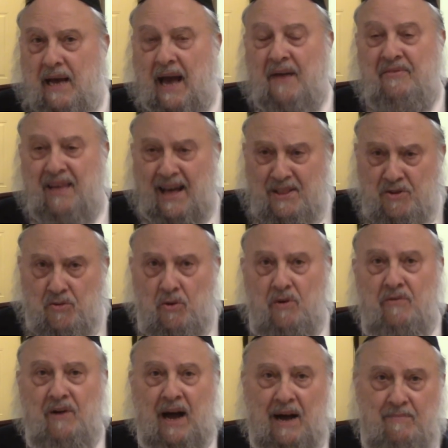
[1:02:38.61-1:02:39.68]
And that
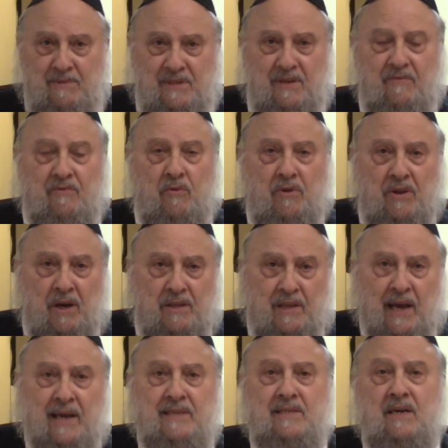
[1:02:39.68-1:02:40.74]
took obviously 49
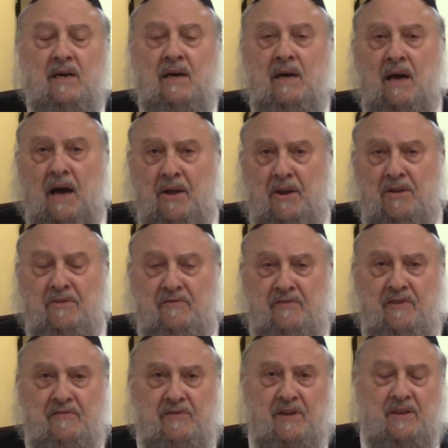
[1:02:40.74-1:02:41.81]
days, and on the
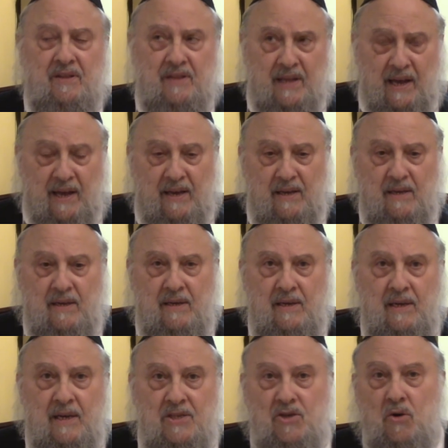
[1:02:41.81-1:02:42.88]
50th day.
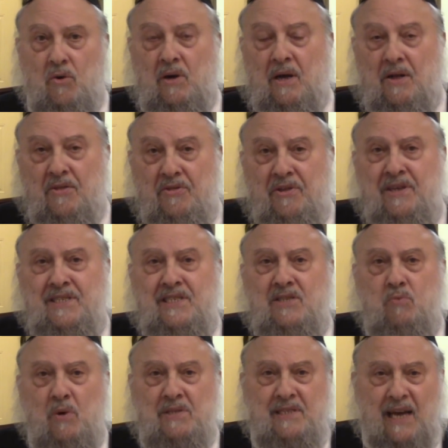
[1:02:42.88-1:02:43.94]
So this is
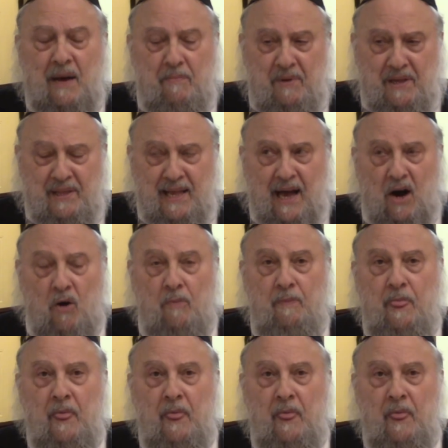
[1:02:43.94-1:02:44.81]
what's happening now,